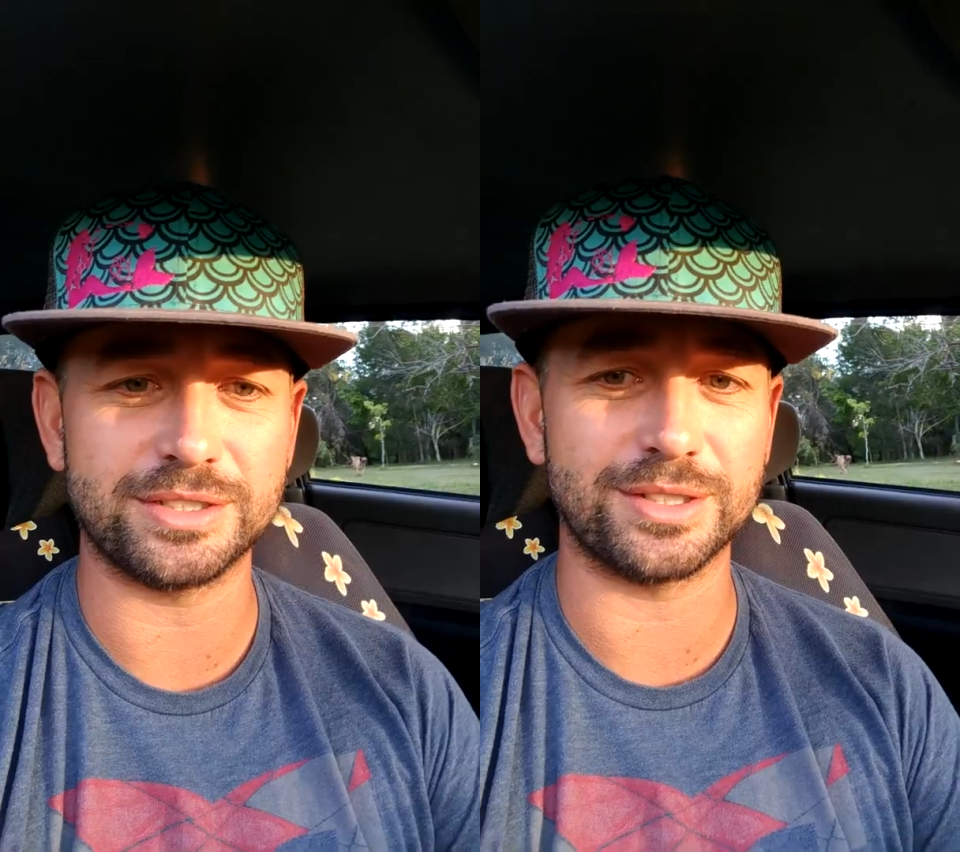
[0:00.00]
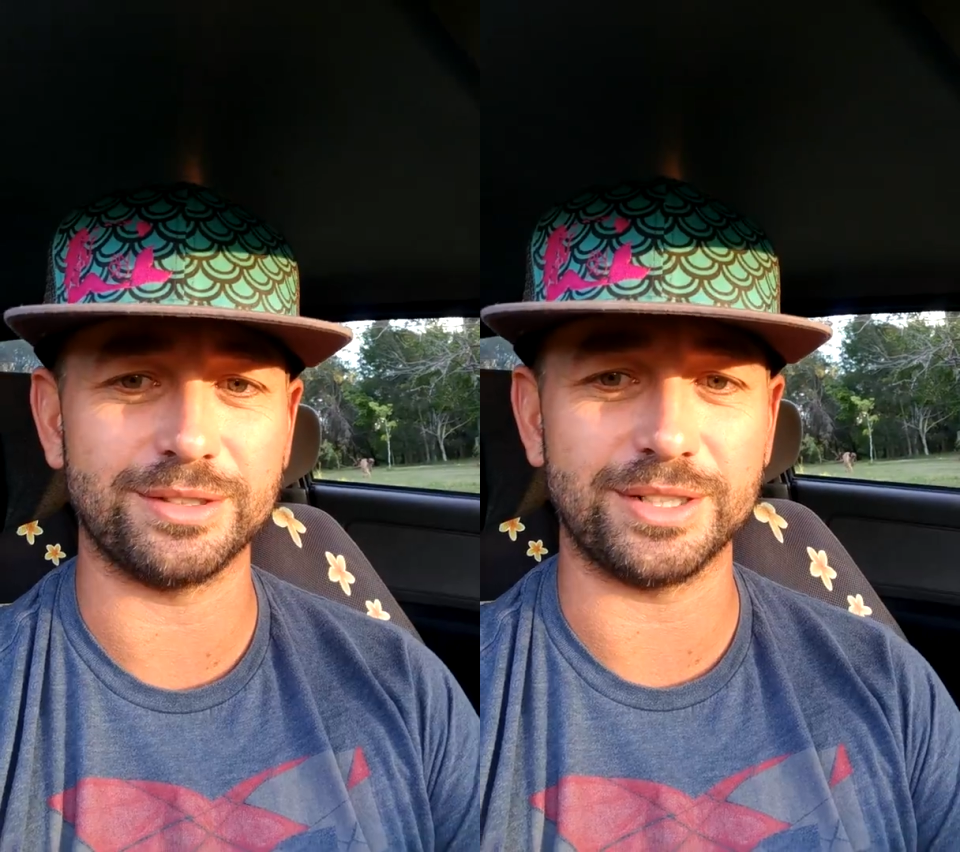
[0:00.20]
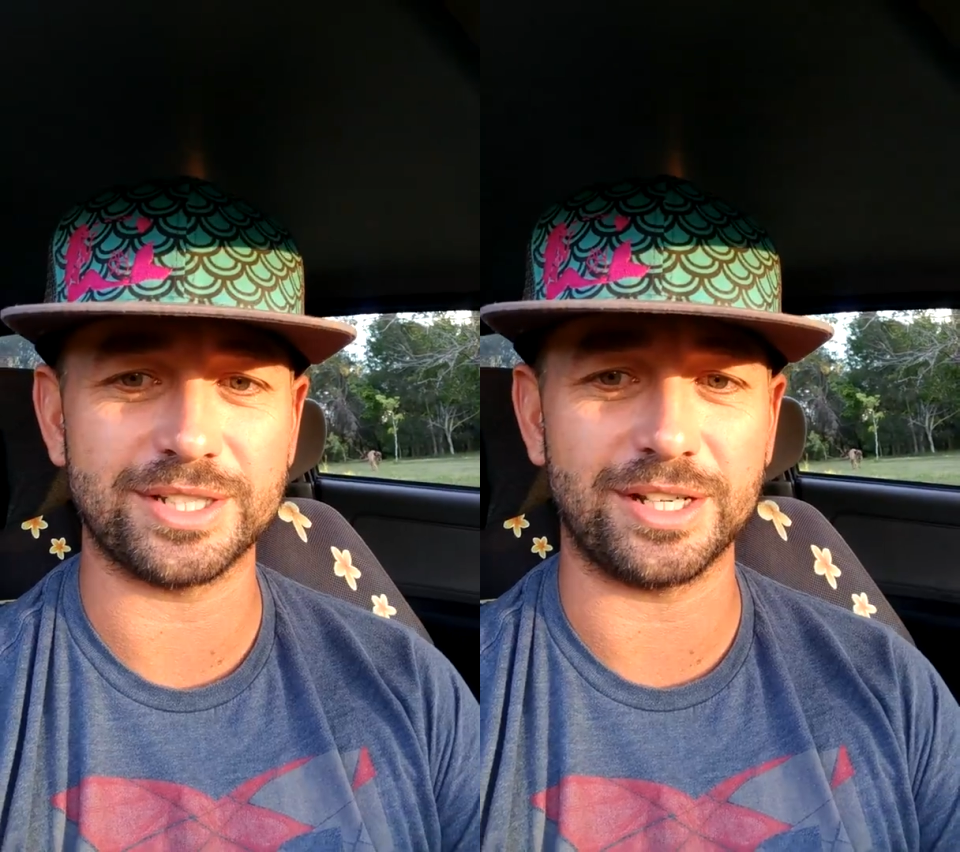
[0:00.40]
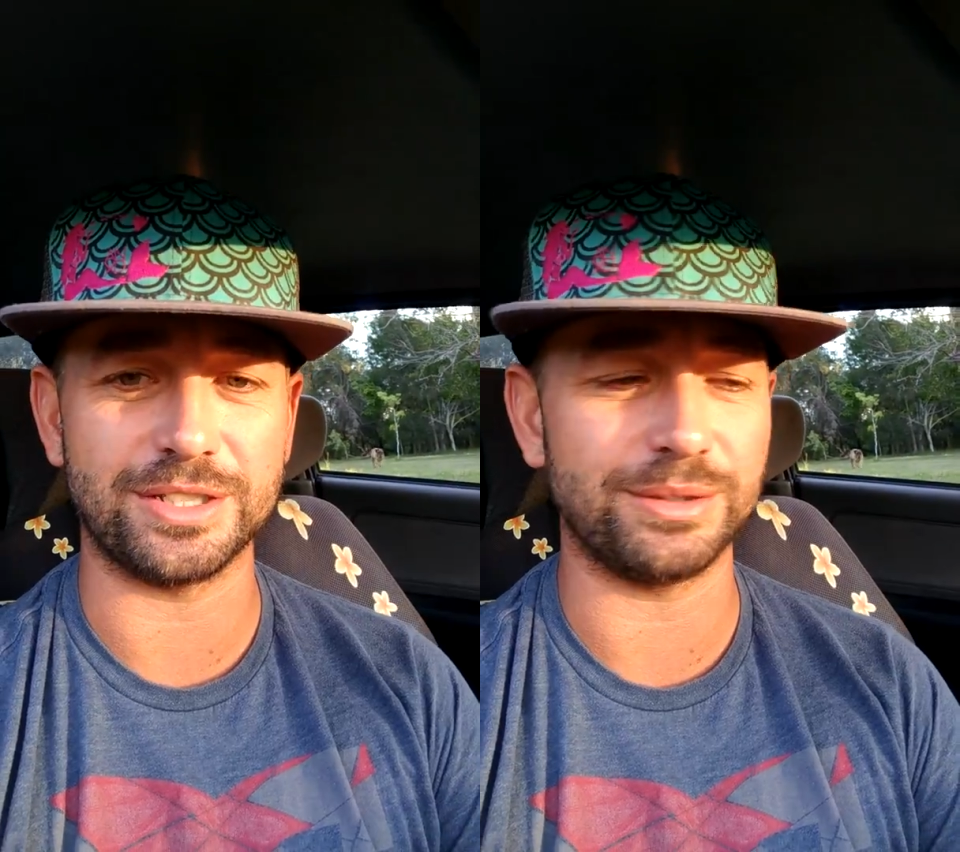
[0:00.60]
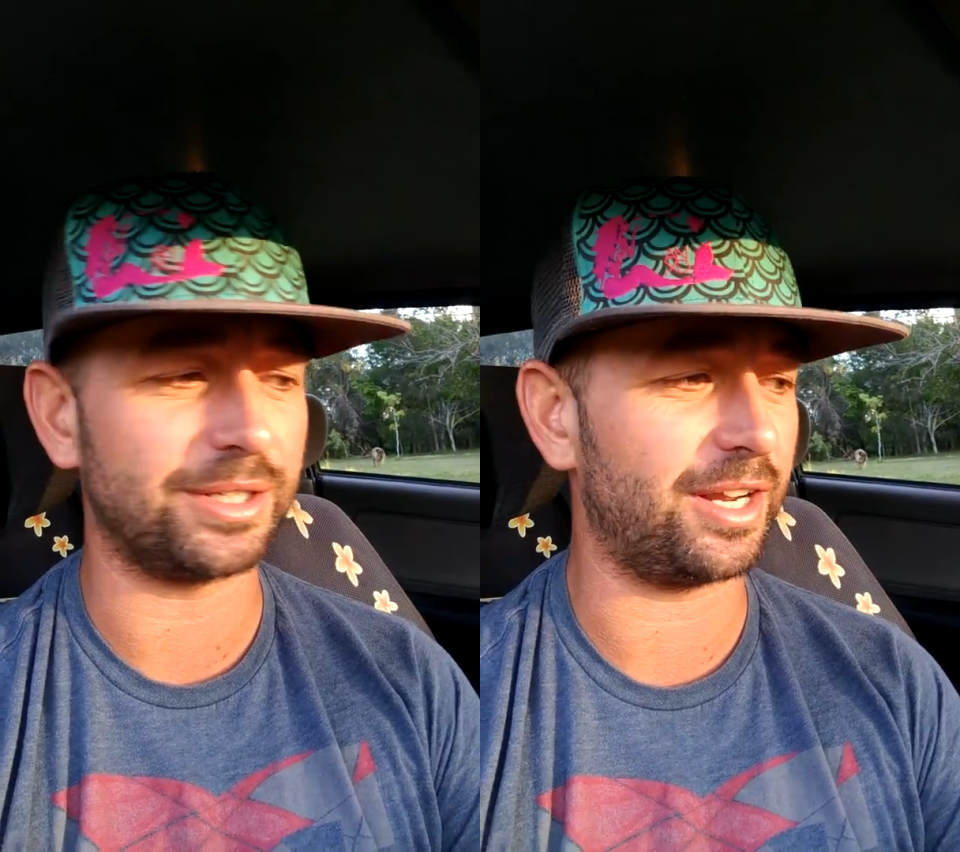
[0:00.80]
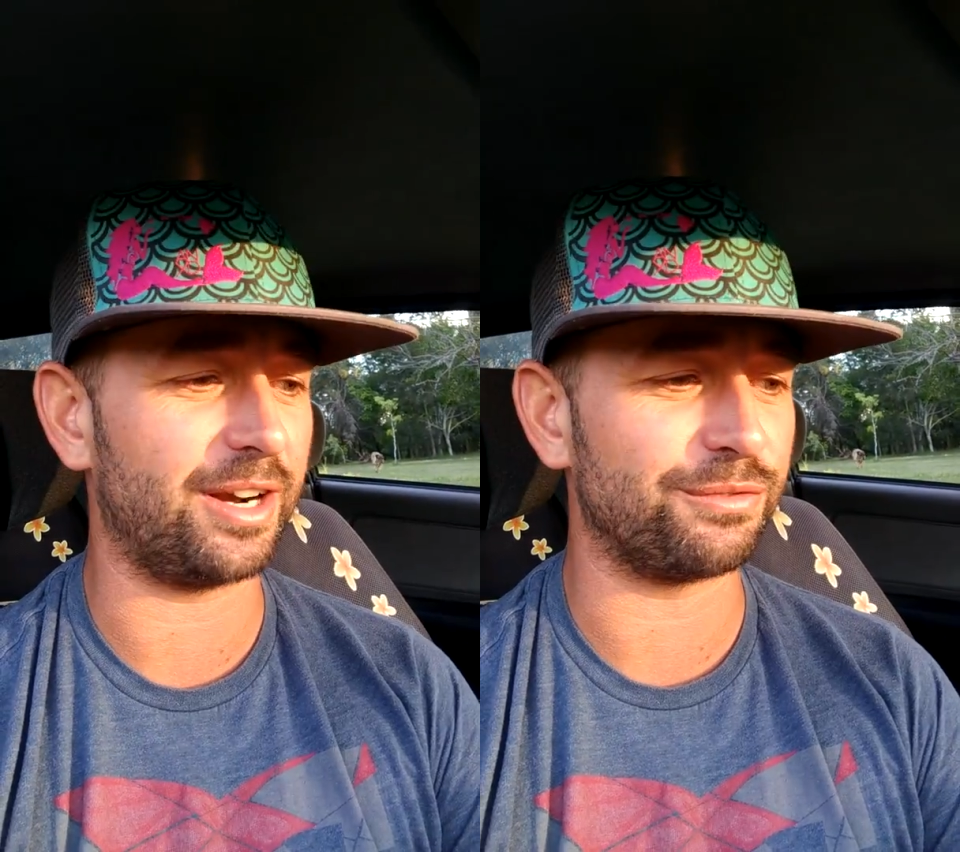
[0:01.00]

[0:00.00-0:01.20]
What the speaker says: so I started doing it and I